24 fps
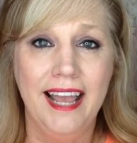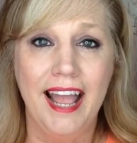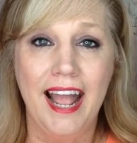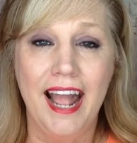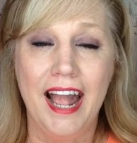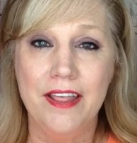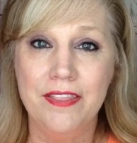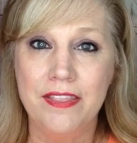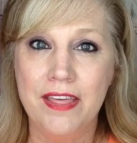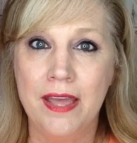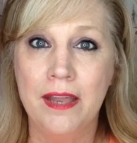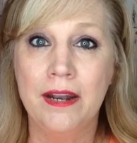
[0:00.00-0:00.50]

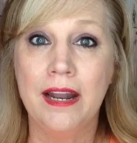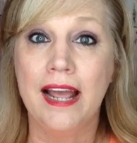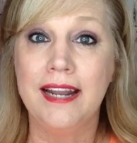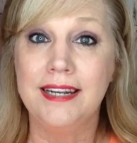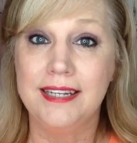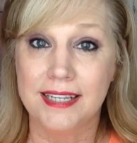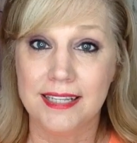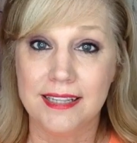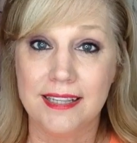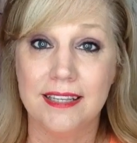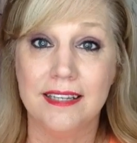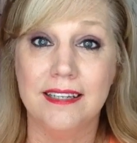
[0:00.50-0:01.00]
And then I
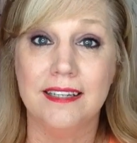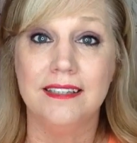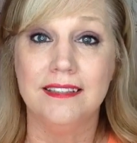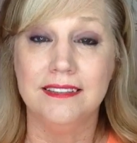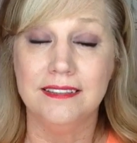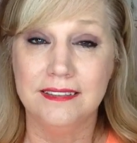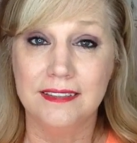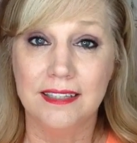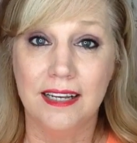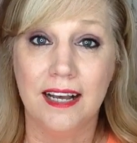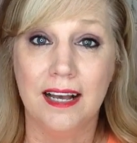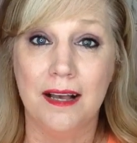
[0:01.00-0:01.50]
did the
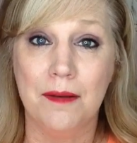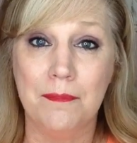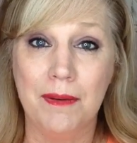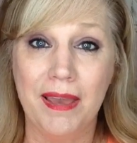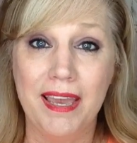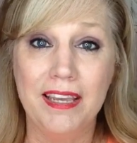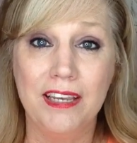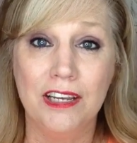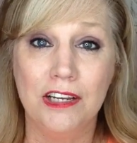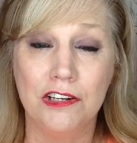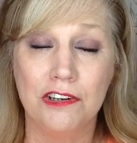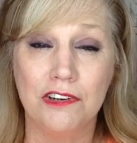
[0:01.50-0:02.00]

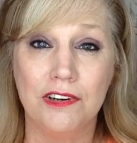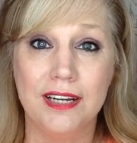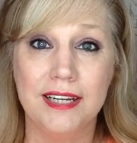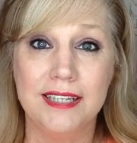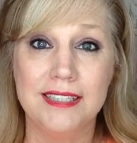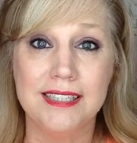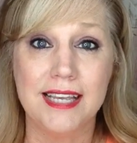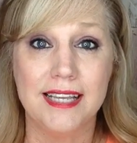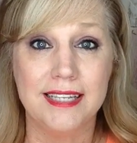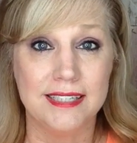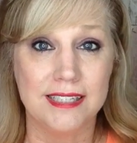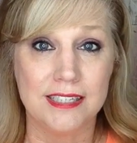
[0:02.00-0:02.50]
bacon
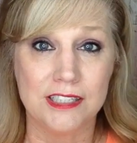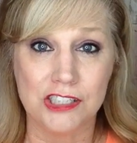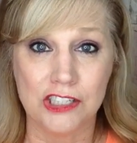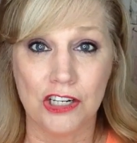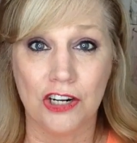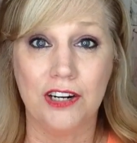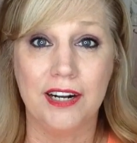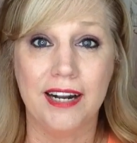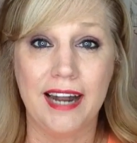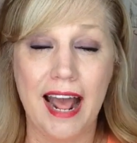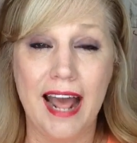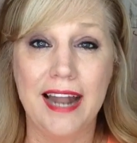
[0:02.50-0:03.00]
grease and
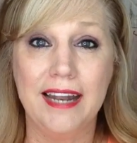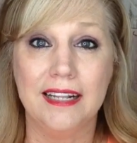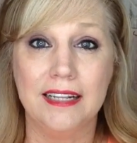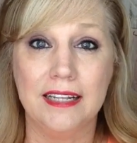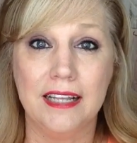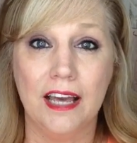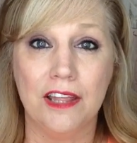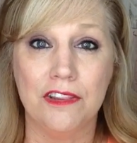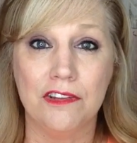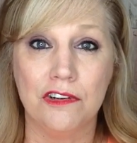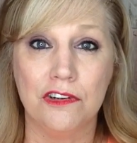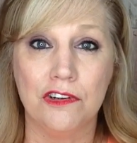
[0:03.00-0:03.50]
started adding
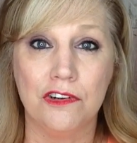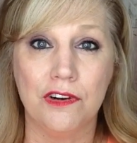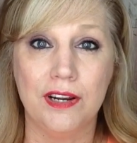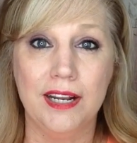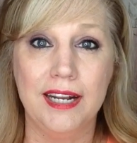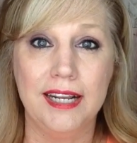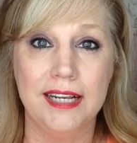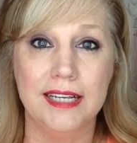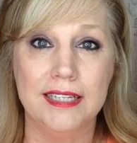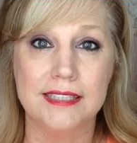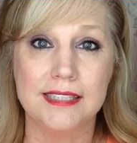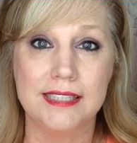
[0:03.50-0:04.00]
the other
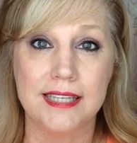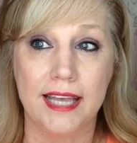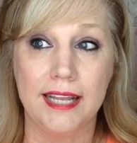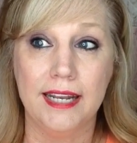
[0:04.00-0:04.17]
ingredients,